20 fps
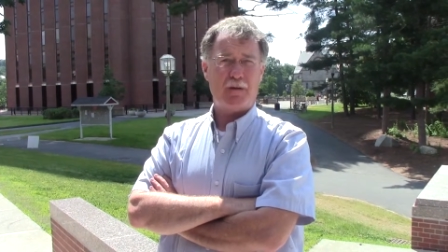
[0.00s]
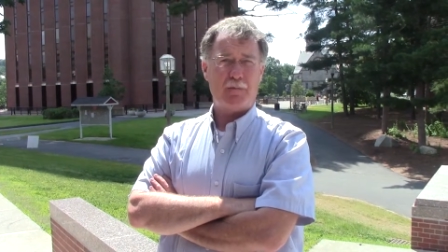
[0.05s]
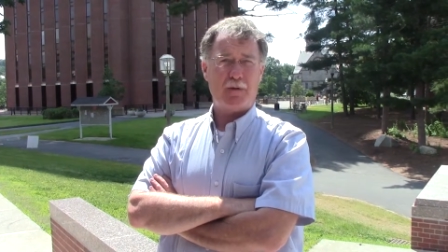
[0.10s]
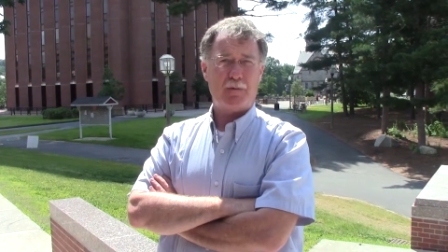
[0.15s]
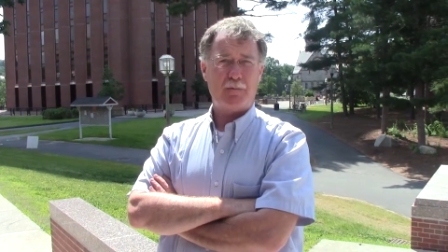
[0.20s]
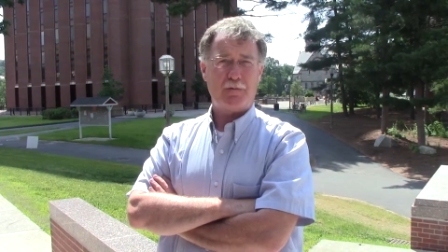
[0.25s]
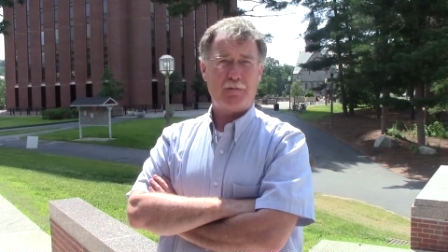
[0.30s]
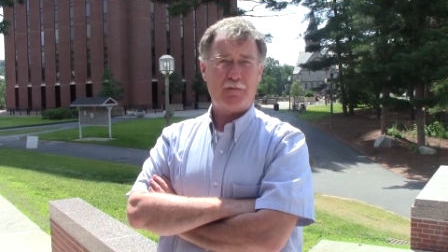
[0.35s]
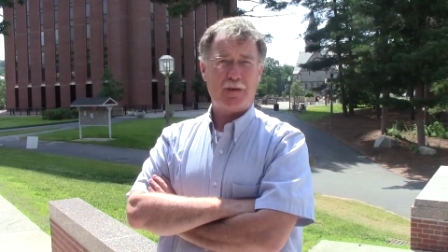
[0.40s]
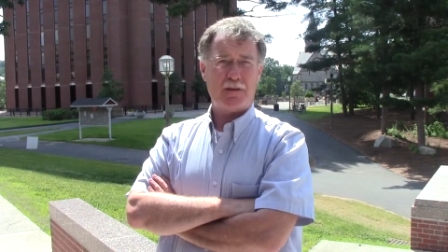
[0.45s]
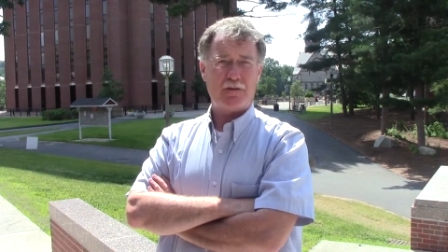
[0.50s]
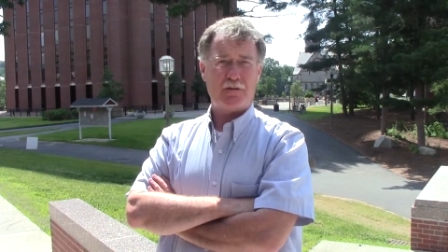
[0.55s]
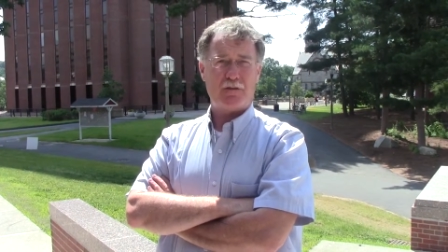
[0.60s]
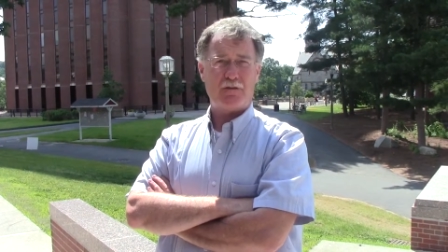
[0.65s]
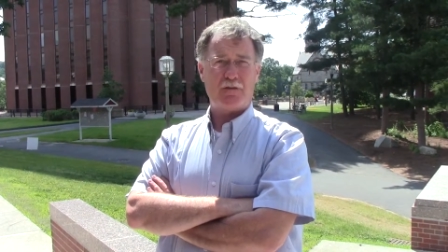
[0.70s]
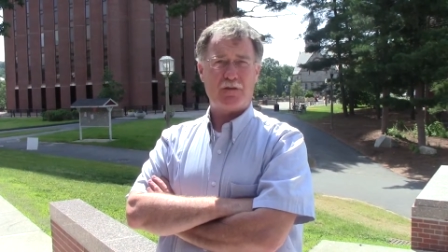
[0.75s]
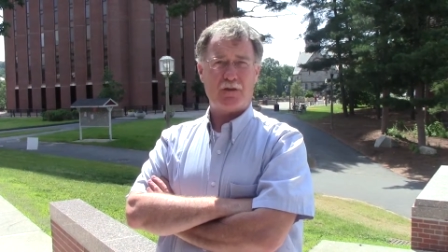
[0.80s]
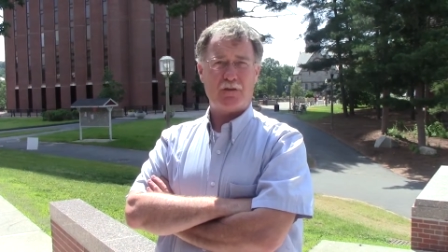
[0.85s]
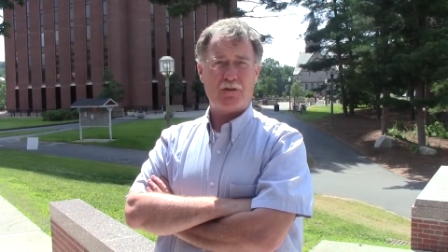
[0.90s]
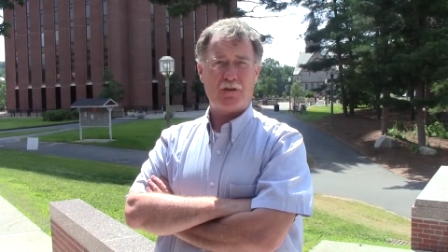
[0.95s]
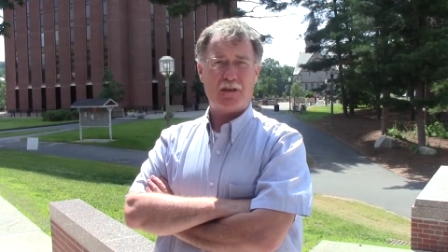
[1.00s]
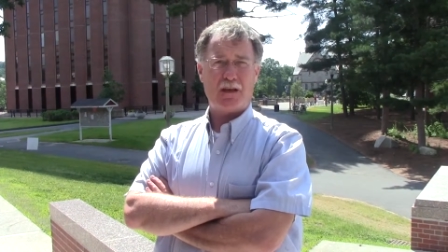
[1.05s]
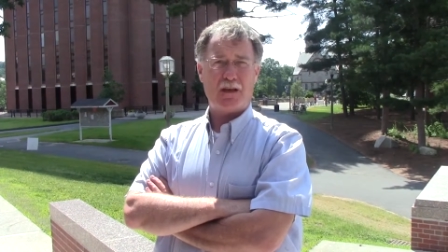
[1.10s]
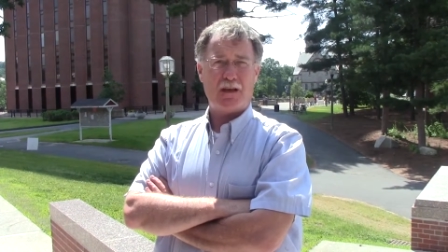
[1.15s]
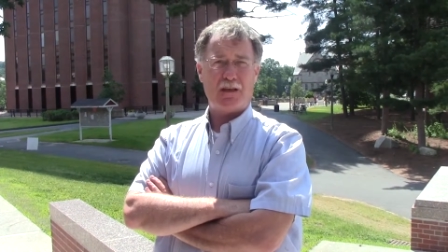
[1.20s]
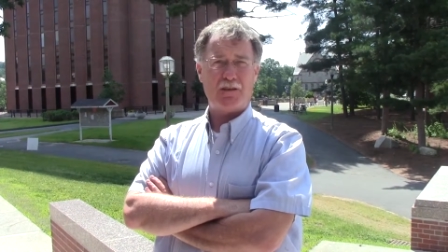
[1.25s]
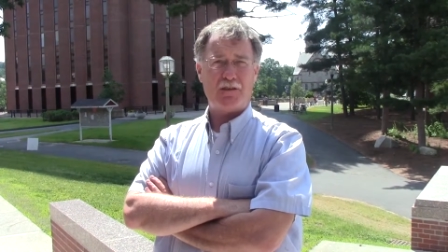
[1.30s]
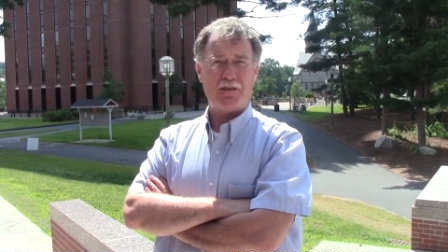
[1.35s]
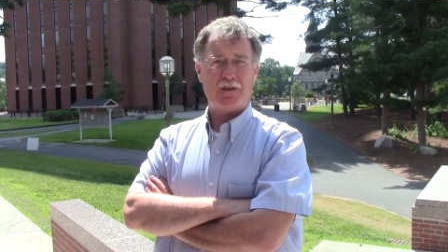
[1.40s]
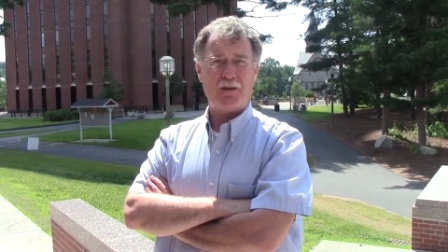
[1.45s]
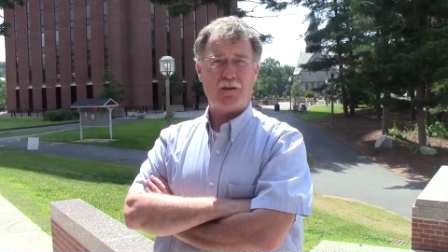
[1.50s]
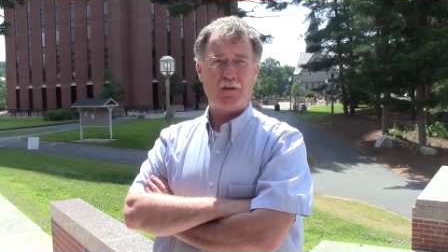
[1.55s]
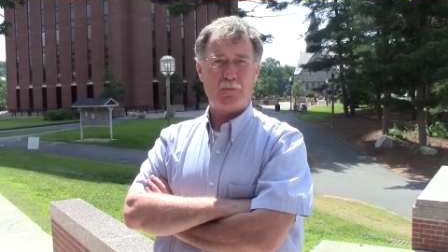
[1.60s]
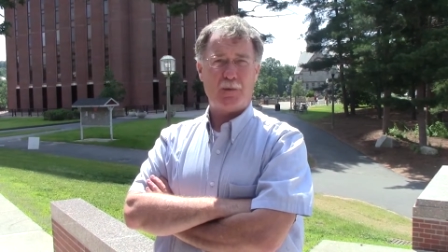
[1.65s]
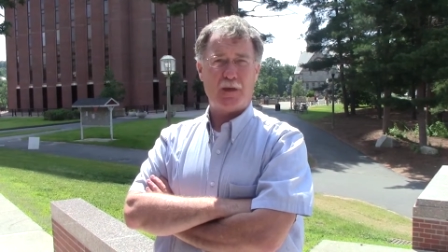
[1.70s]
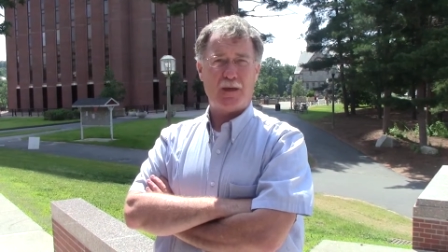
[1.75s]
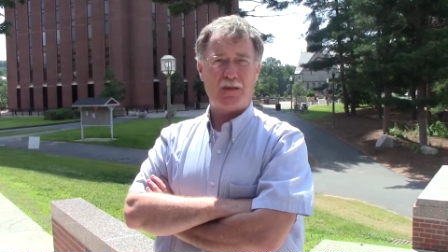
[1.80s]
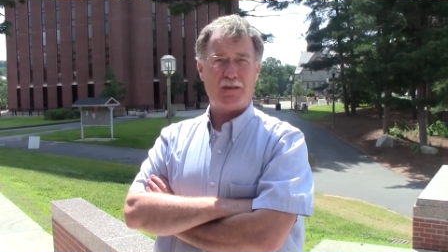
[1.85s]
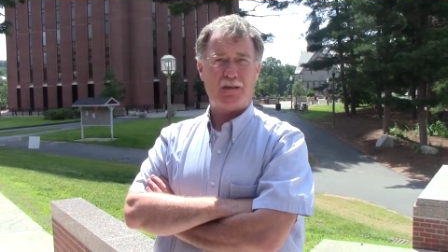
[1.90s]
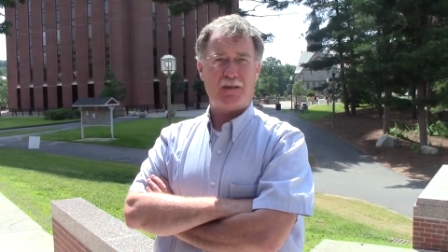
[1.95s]
I'm a professor of sociology at
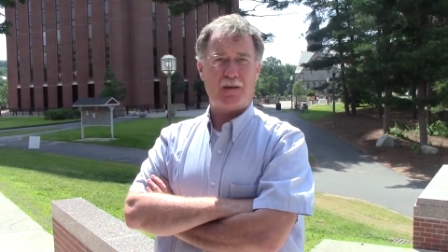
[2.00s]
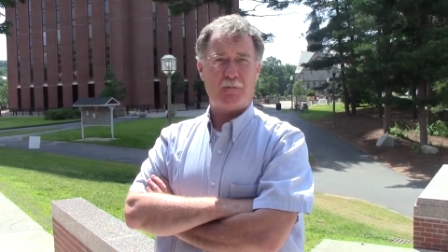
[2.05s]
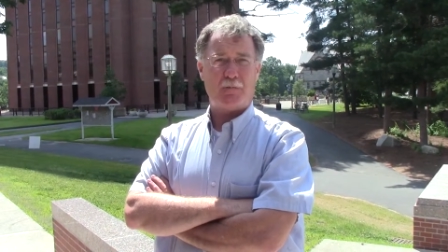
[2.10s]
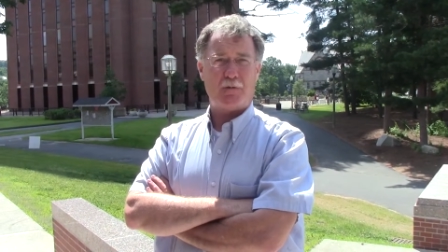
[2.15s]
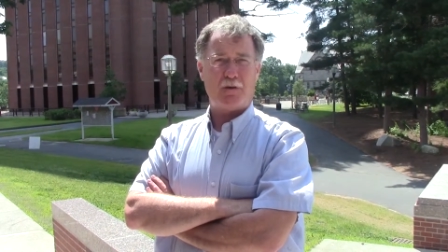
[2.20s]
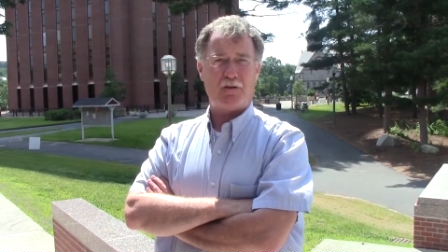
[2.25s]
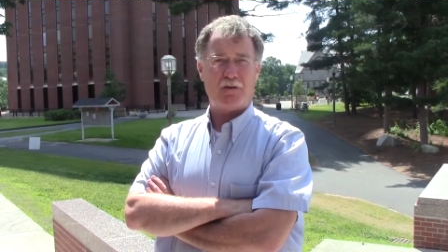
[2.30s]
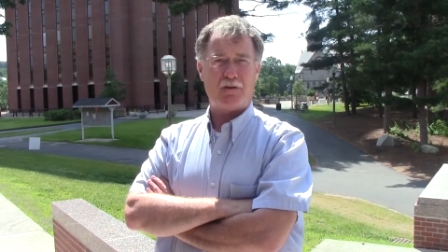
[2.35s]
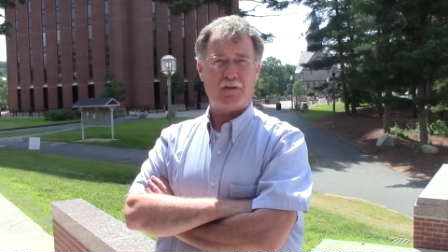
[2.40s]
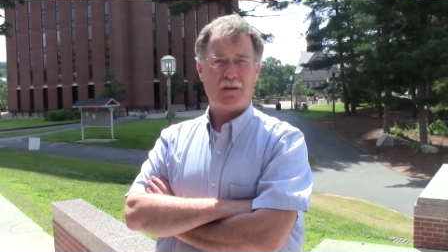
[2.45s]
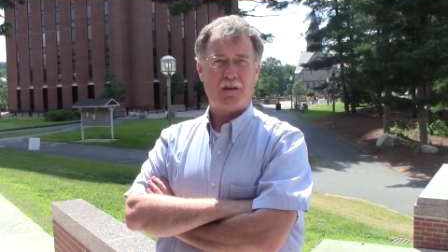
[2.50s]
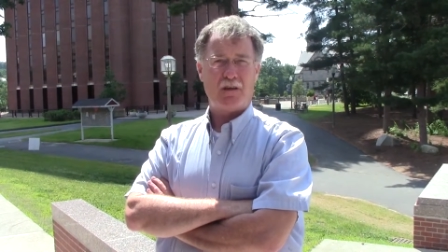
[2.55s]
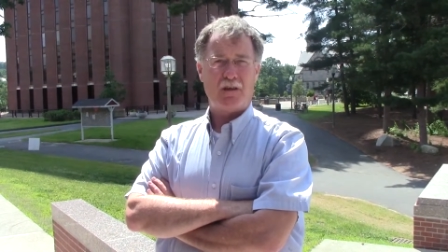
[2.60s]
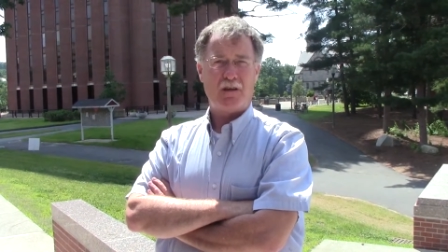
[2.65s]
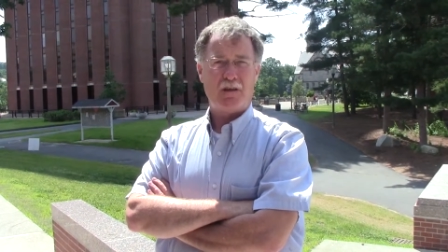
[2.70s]
UMass Amherst.